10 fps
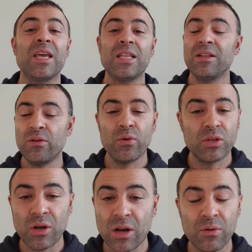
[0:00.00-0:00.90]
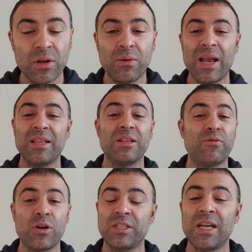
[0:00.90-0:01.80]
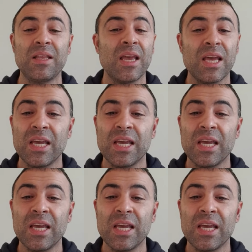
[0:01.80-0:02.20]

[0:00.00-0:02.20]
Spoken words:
He didn't return great in the first set.